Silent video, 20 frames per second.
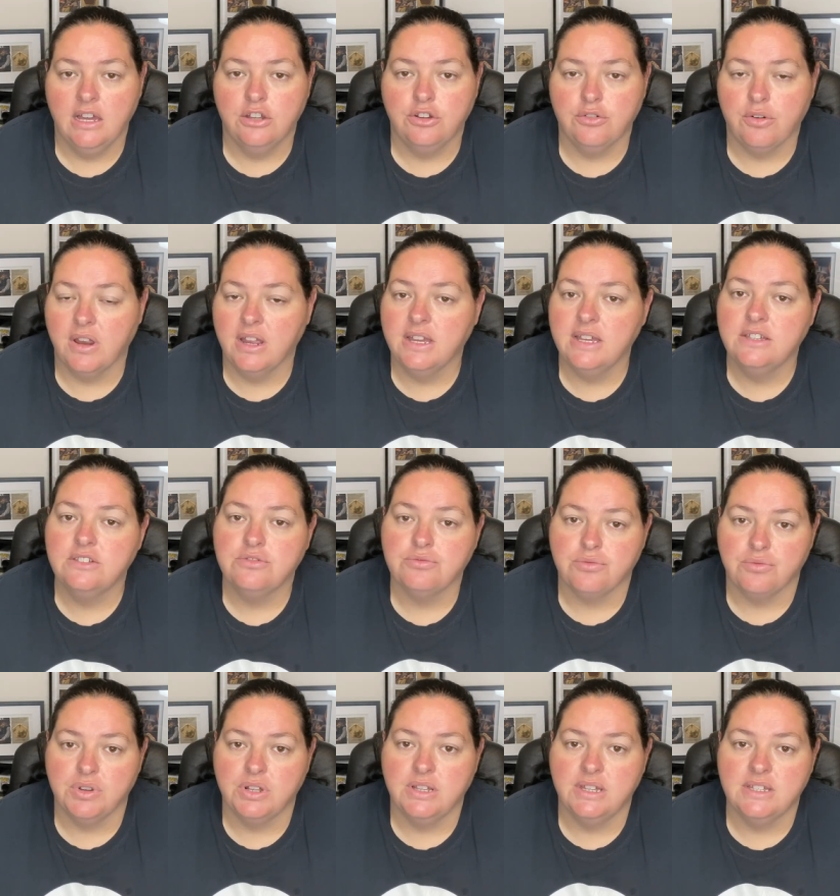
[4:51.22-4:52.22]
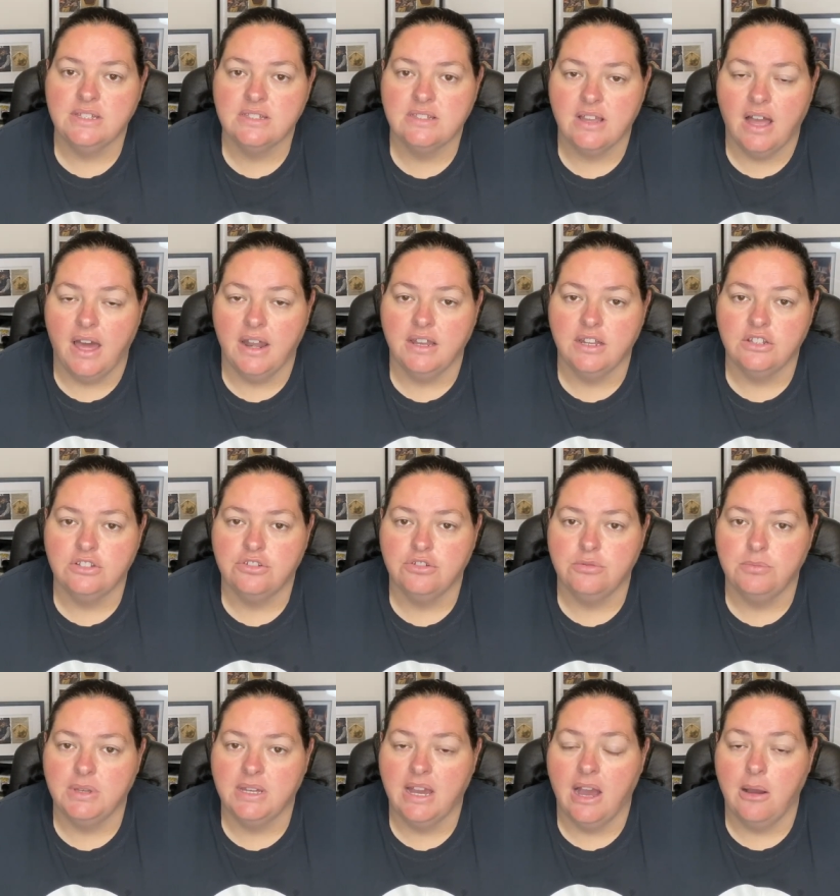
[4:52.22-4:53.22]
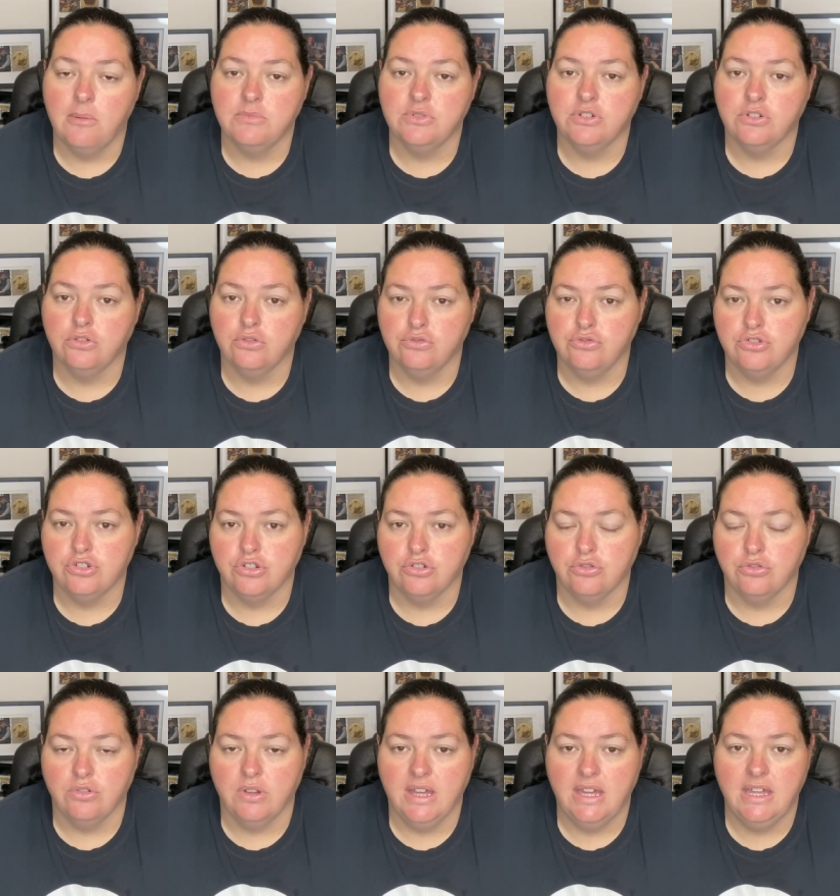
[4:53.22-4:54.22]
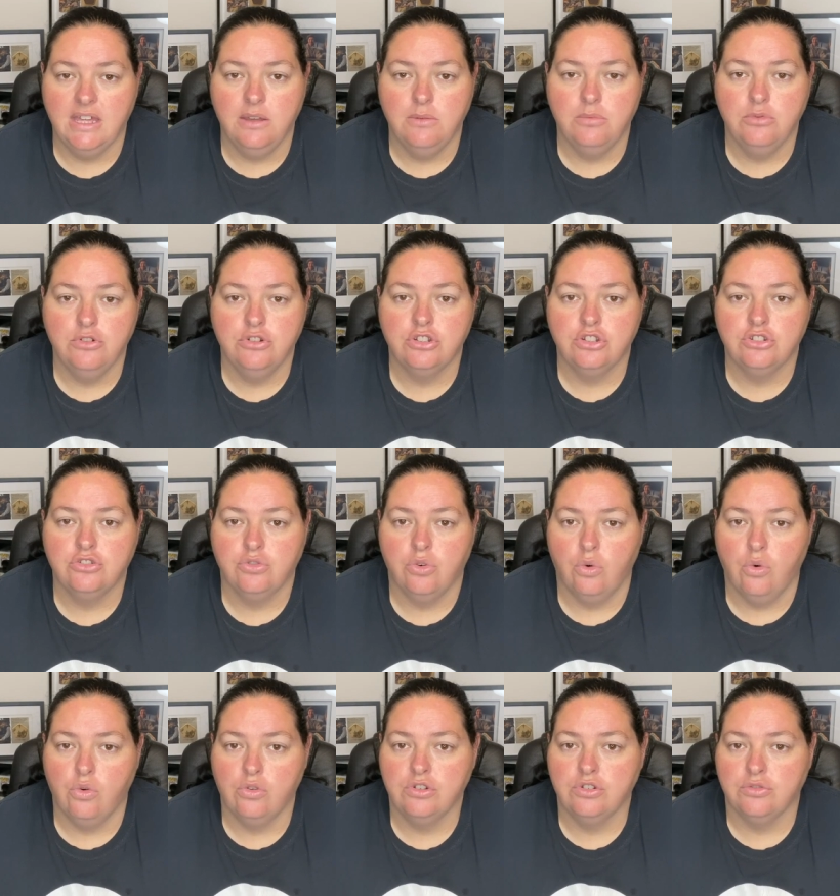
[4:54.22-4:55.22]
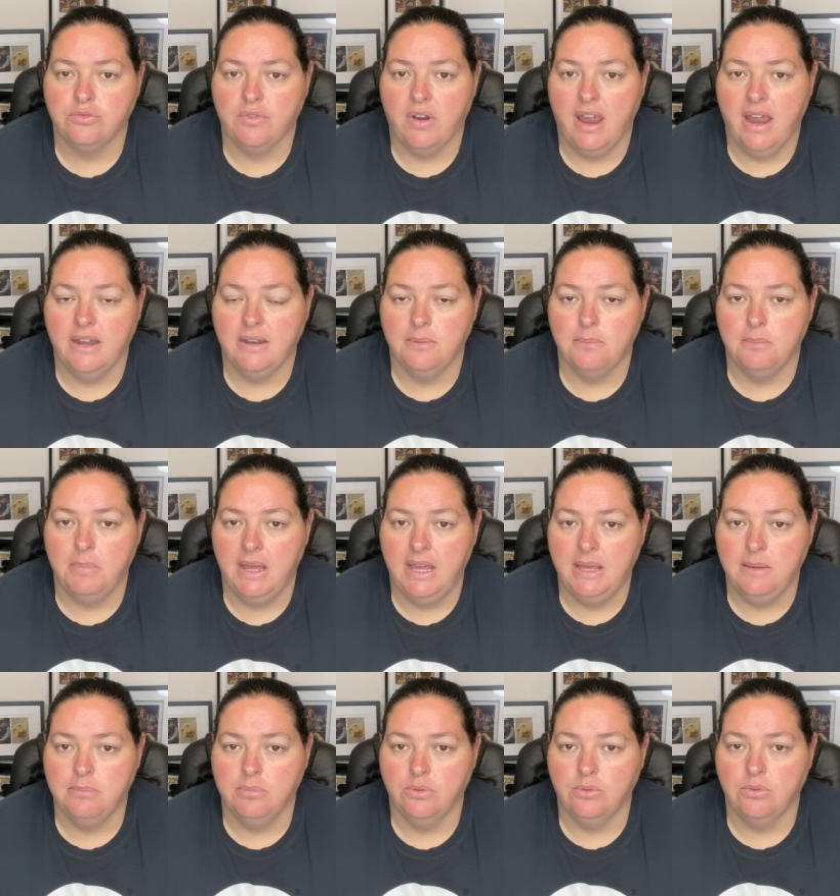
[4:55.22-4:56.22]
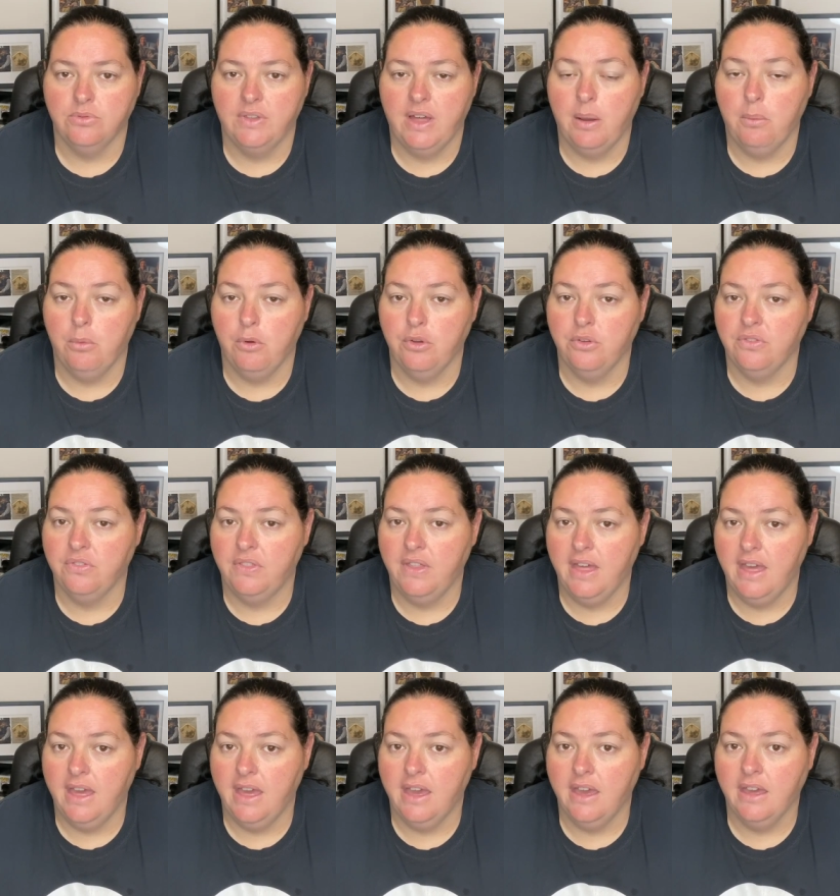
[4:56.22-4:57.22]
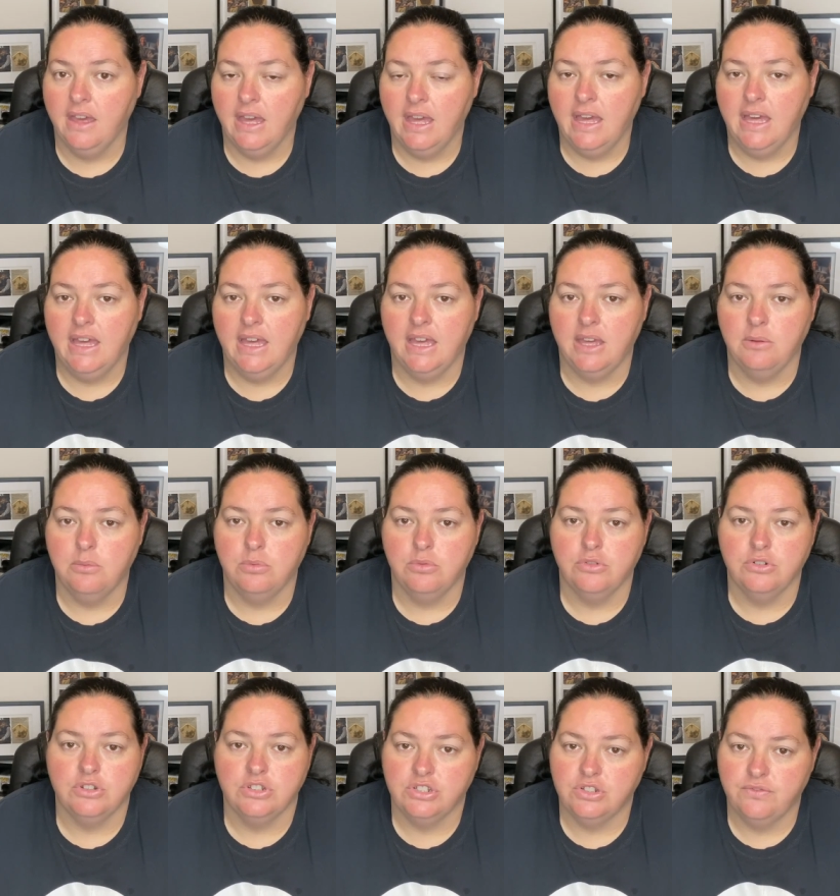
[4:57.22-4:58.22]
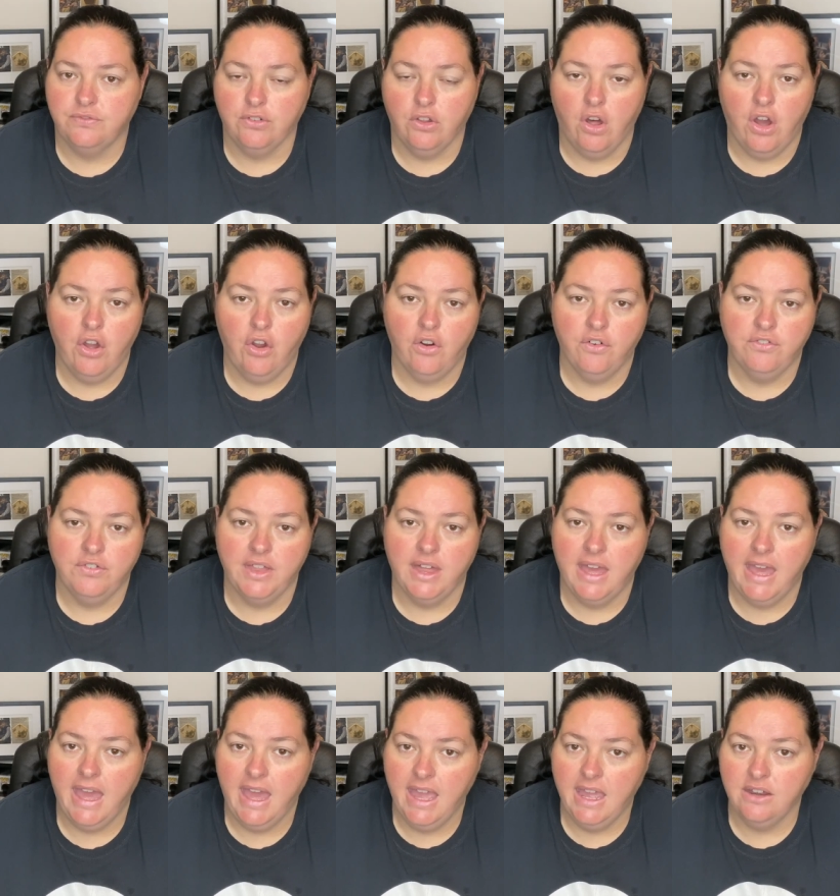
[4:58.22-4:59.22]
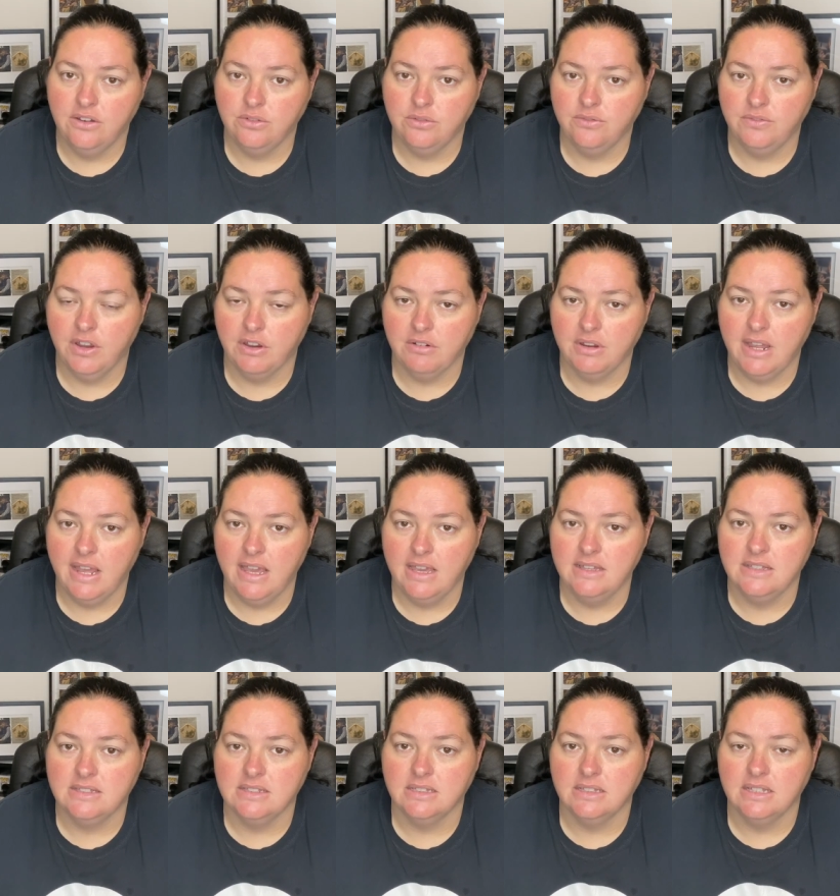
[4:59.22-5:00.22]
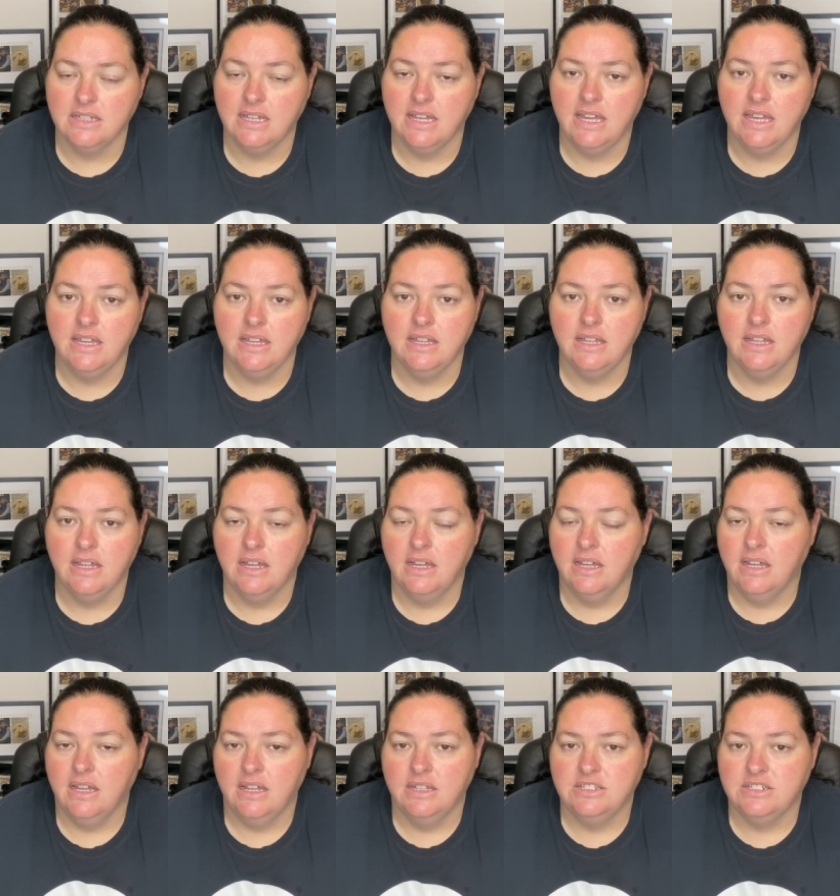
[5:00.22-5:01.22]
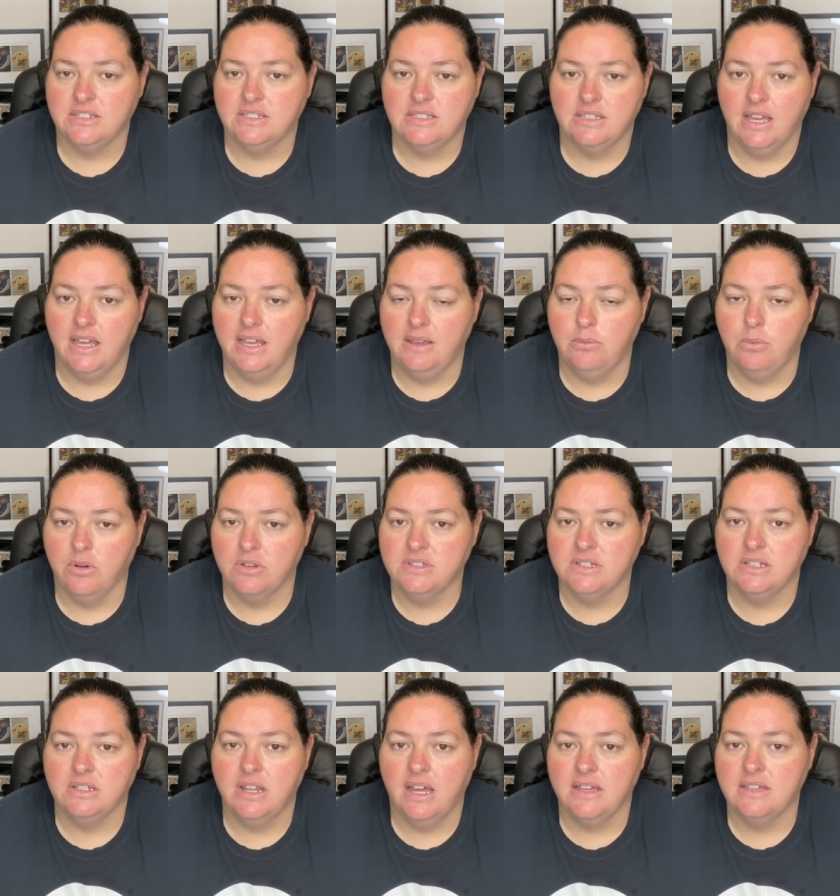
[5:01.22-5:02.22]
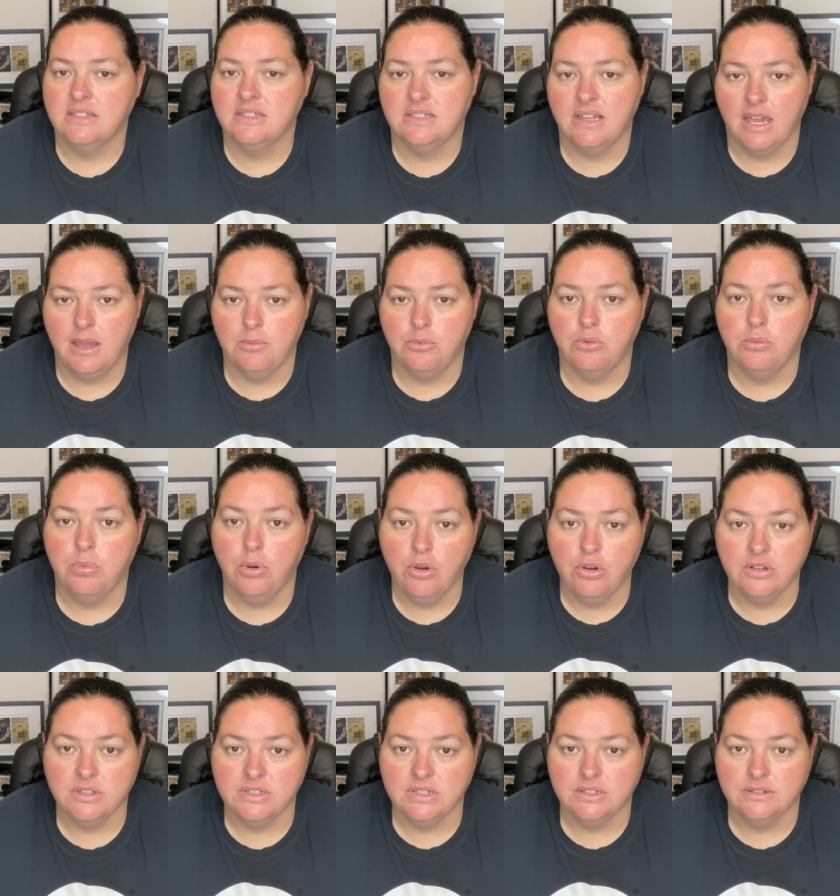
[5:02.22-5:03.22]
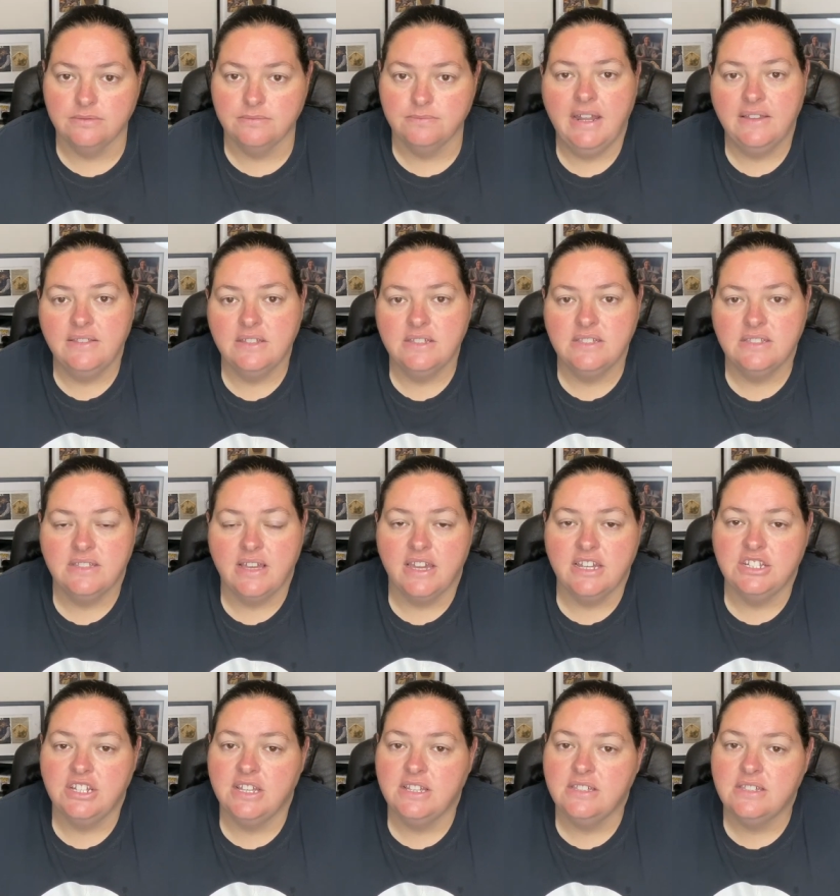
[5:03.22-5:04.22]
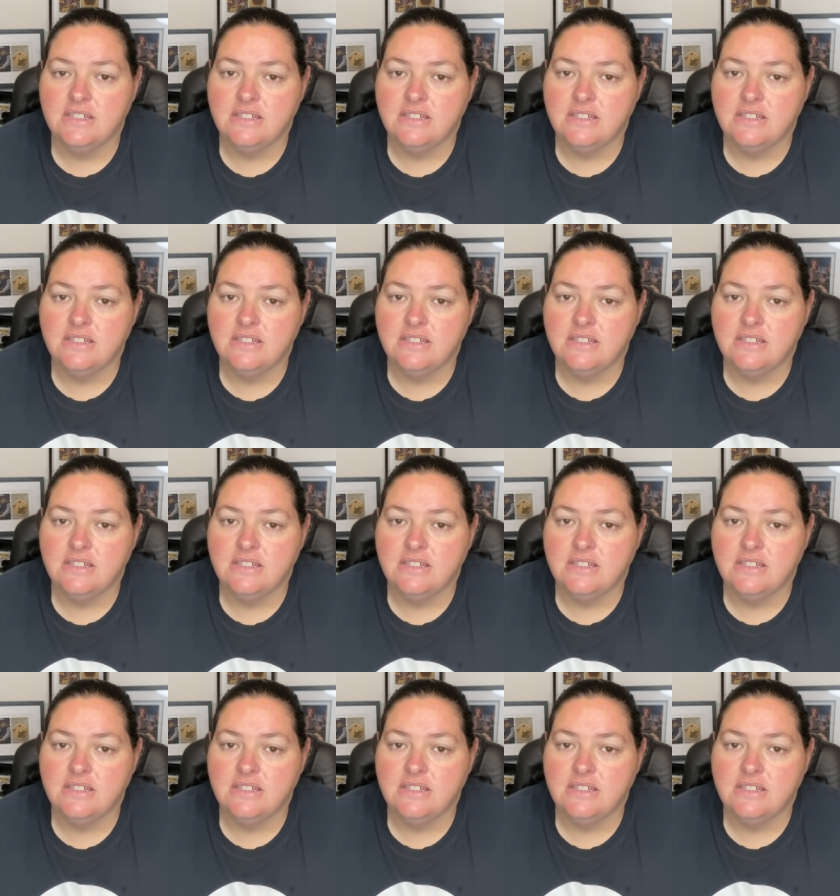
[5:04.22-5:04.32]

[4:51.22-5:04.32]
Greg is really starting to become delusional. He would talk to random people that weren't there. He would fly off the handle very easily. He just, he wasn't a stable person. At this stage, he's